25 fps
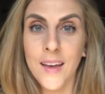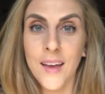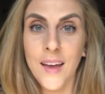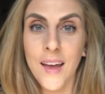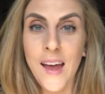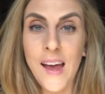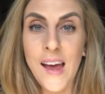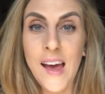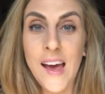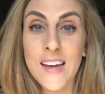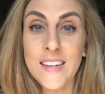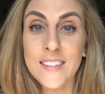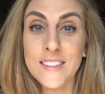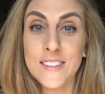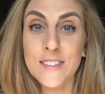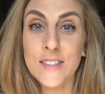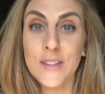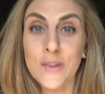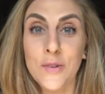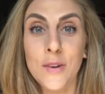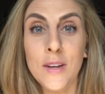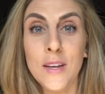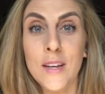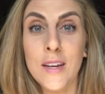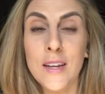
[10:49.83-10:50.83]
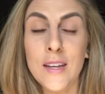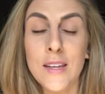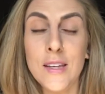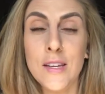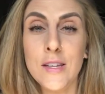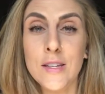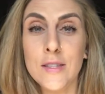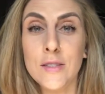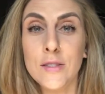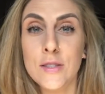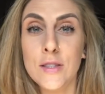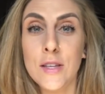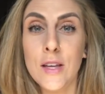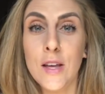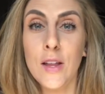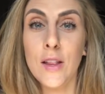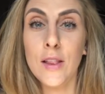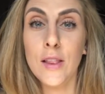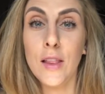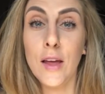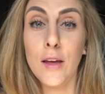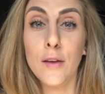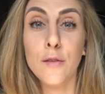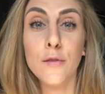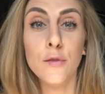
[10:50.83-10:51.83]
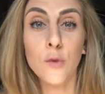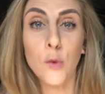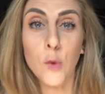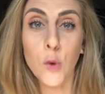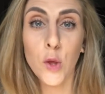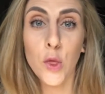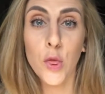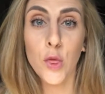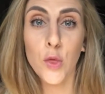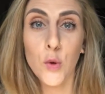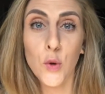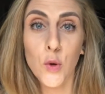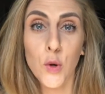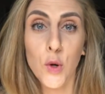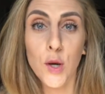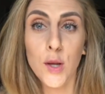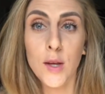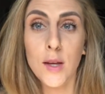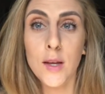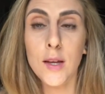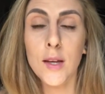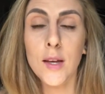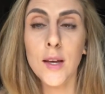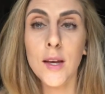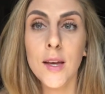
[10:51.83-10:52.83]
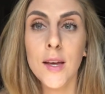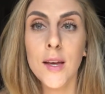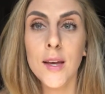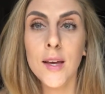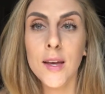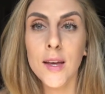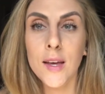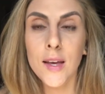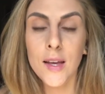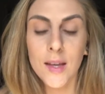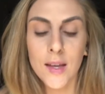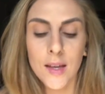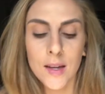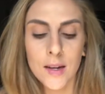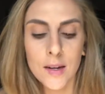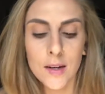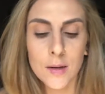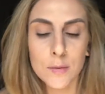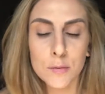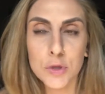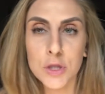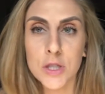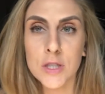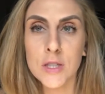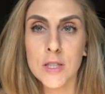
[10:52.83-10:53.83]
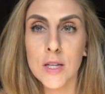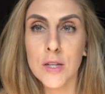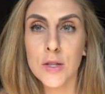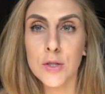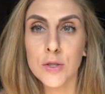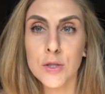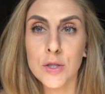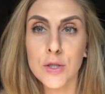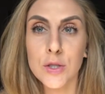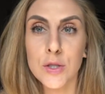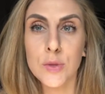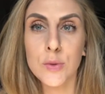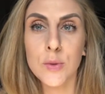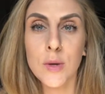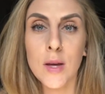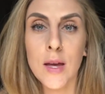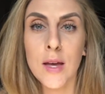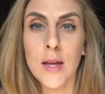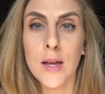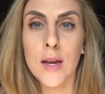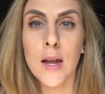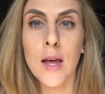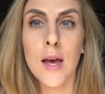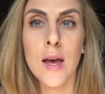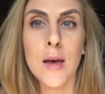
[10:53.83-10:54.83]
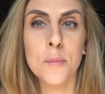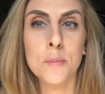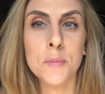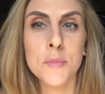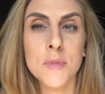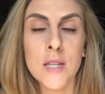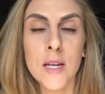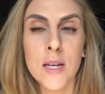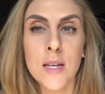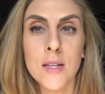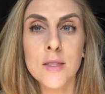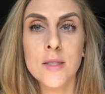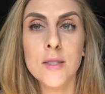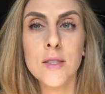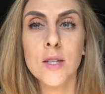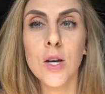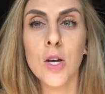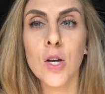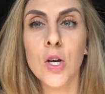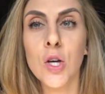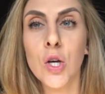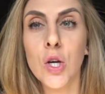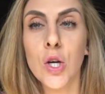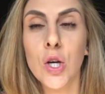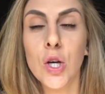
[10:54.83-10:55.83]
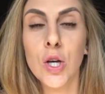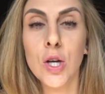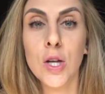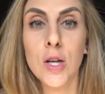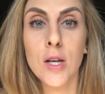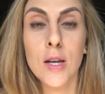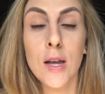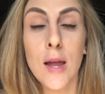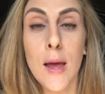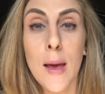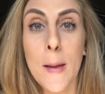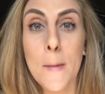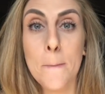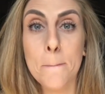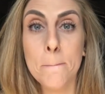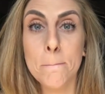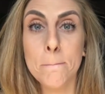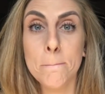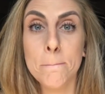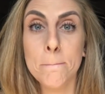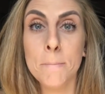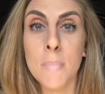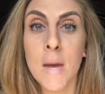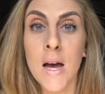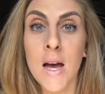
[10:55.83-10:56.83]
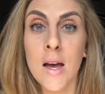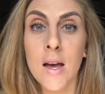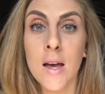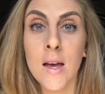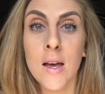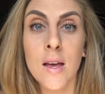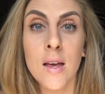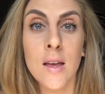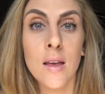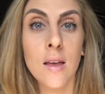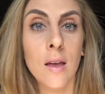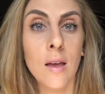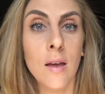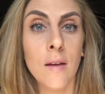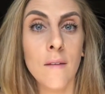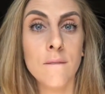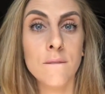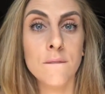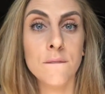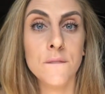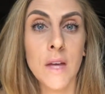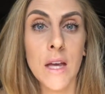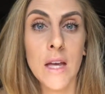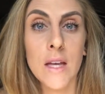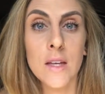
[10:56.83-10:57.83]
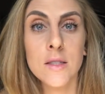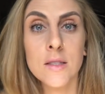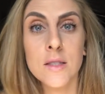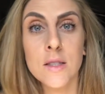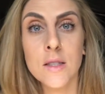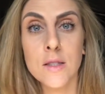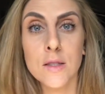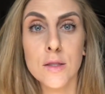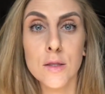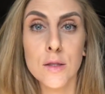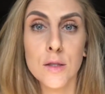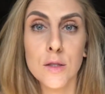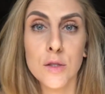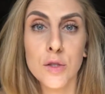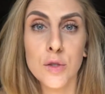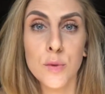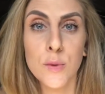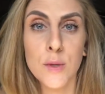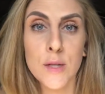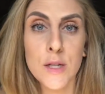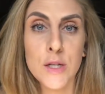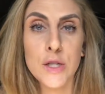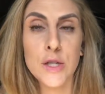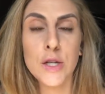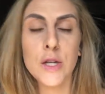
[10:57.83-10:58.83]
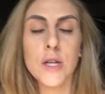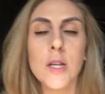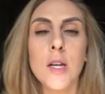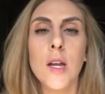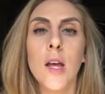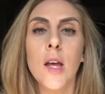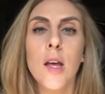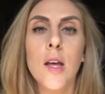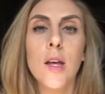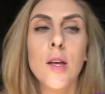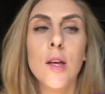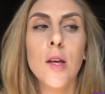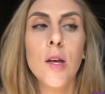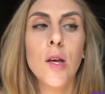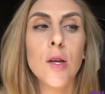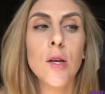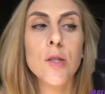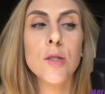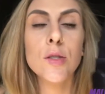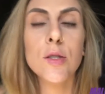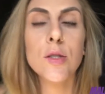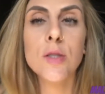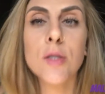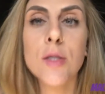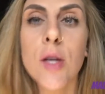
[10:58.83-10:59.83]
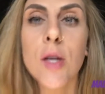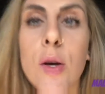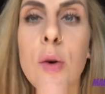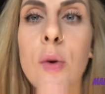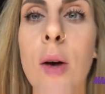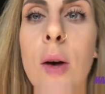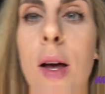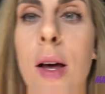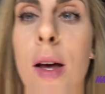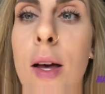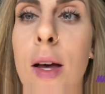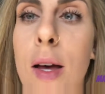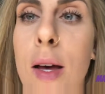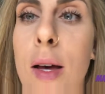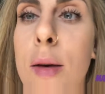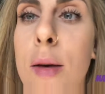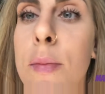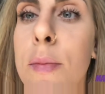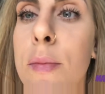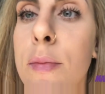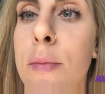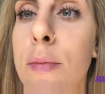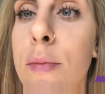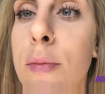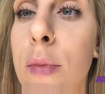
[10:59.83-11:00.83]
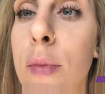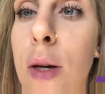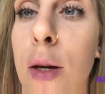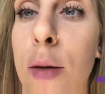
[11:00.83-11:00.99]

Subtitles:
Hey guys, so it is like 4:30 and I'm just here to do an update on my face situation. So I'm